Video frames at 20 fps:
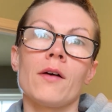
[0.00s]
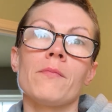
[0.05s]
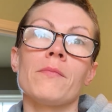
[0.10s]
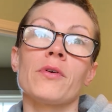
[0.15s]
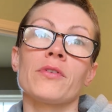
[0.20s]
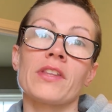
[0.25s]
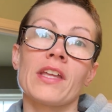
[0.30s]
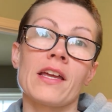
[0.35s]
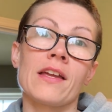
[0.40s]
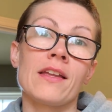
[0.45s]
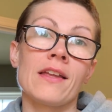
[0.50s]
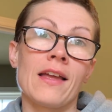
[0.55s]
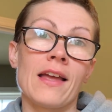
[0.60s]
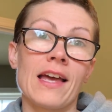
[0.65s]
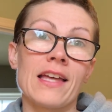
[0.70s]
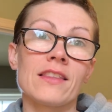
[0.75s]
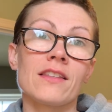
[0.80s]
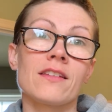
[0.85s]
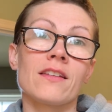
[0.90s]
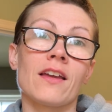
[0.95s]
Both
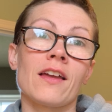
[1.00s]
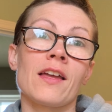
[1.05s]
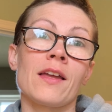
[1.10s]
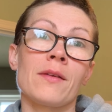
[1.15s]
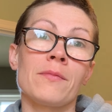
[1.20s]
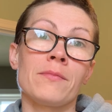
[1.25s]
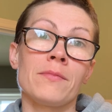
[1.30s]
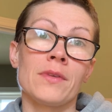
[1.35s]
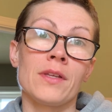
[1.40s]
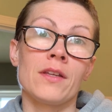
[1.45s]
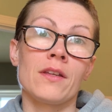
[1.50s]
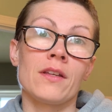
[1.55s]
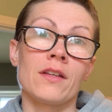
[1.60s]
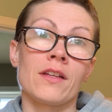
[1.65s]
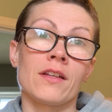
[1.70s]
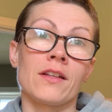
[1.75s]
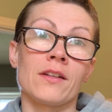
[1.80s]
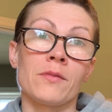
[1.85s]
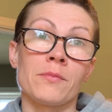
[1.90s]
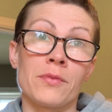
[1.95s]
at the time,
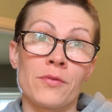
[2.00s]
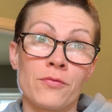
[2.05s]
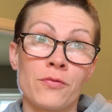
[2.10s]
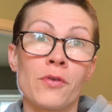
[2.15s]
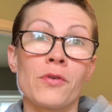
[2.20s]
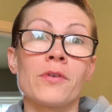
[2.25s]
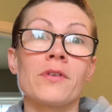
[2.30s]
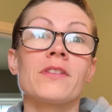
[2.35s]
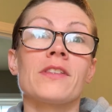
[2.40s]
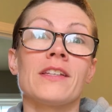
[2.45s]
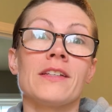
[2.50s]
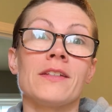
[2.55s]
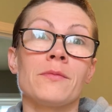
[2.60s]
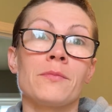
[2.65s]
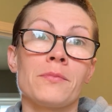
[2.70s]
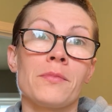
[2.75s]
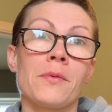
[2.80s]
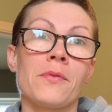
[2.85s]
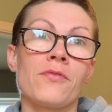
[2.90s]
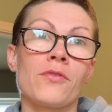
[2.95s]
before
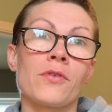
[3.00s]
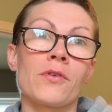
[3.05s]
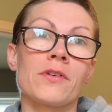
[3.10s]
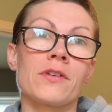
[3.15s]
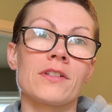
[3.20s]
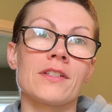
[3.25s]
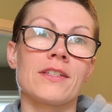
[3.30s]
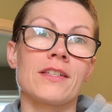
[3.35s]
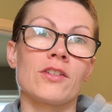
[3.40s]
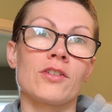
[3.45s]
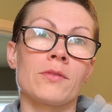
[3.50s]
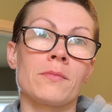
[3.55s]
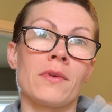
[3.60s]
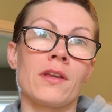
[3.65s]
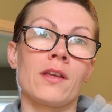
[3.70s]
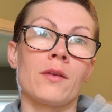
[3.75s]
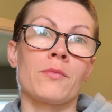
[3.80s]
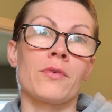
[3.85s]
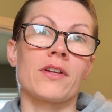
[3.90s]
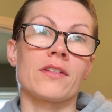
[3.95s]

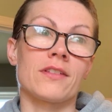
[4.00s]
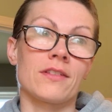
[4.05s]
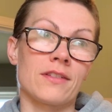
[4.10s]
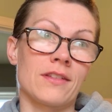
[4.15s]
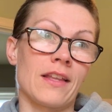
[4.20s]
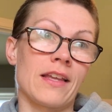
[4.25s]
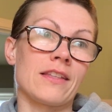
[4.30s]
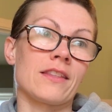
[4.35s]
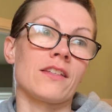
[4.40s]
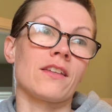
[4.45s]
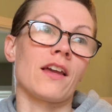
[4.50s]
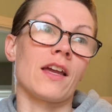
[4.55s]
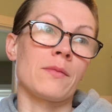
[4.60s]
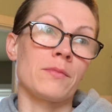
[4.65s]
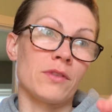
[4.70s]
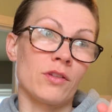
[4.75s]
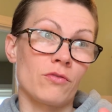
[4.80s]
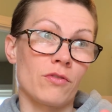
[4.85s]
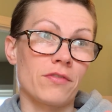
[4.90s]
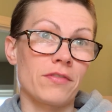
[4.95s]
decision-making process at the
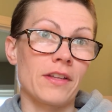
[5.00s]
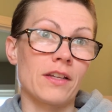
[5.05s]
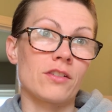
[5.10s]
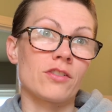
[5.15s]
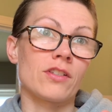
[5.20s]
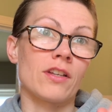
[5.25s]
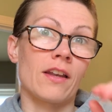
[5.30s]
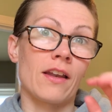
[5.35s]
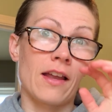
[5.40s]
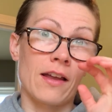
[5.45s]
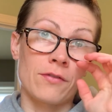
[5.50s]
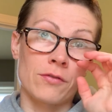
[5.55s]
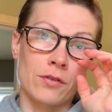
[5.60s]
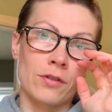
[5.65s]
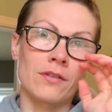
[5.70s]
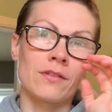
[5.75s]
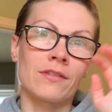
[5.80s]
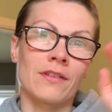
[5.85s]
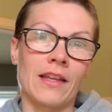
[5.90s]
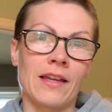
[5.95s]
time, and the reflection
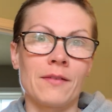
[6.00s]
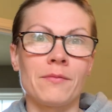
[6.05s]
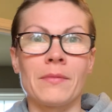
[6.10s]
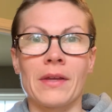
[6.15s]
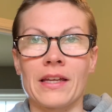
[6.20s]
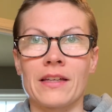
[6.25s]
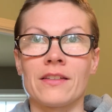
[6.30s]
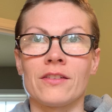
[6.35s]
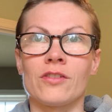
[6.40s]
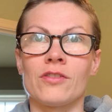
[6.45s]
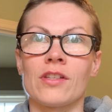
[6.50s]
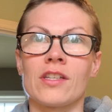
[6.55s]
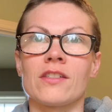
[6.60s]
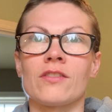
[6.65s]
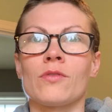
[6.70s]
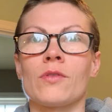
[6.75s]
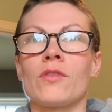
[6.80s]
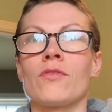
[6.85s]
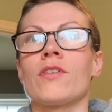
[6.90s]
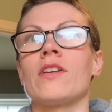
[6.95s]
after that back in
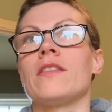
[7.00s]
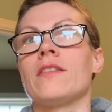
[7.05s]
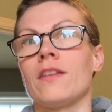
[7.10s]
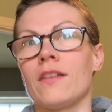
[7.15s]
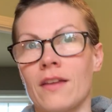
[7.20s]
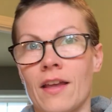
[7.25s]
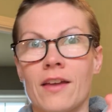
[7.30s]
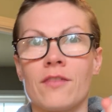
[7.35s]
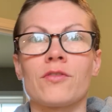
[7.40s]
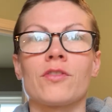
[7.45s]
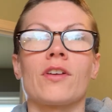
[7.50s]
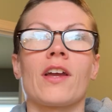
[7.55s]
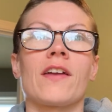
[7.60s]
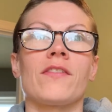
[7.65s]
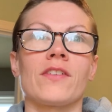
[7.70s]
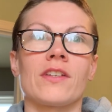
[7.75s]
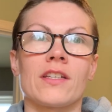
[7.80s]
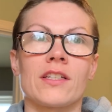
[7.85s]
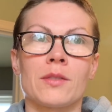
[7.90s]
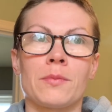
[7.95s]
2023, and then after
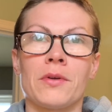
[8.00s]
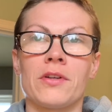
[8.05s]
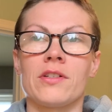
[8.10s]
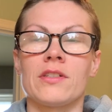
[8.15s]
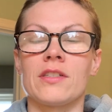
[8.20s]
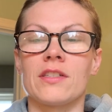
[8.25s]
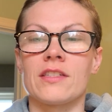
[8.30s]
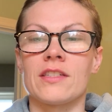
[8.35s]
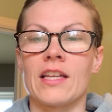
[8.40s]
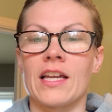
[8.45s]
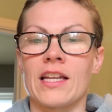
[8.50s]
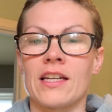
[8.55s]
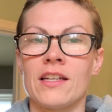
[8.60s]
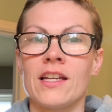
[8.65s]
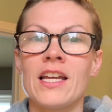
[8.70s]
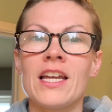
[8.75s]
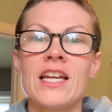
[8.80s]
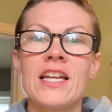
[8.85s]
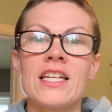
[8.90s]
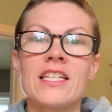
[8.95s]
having experienced this
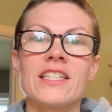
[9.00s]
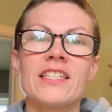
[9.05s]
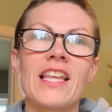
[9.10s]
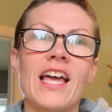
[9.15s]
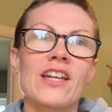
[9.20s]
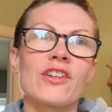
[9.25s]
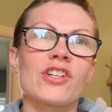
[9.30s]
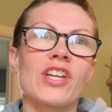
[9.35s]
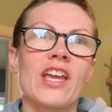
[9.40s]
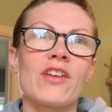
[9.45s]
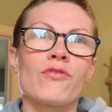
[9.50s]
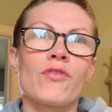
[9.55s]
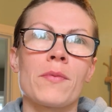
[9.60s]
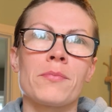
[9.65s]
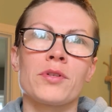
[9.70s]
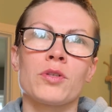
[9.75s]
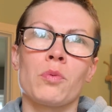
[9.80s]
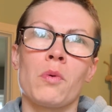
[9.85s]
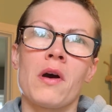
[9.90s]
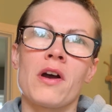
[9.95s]
Saturday
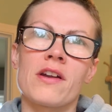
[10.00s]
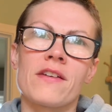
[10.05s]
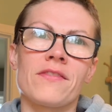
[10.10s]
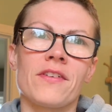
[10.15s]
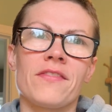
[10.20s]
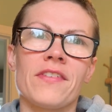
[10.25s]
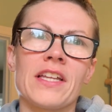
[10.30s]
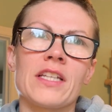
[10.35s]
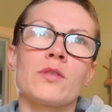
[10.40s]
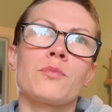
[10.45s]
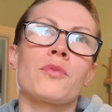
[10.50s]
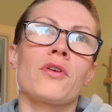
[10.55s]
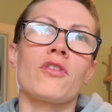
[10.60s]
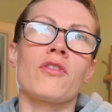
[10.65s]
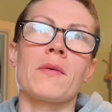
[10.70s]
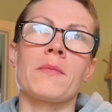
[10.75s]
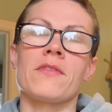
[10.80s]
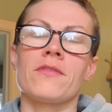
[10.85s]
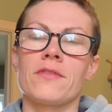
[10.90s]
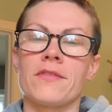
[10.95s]
repertoire of events,
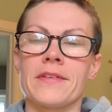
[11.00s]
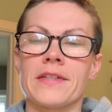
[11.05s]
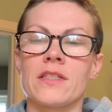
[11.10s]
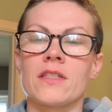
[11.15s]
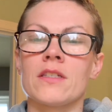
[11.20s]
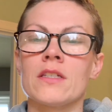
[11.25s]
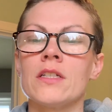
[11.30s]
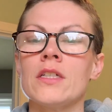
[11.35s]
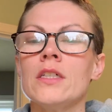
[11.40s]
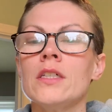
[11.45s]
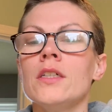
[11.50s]
program of events,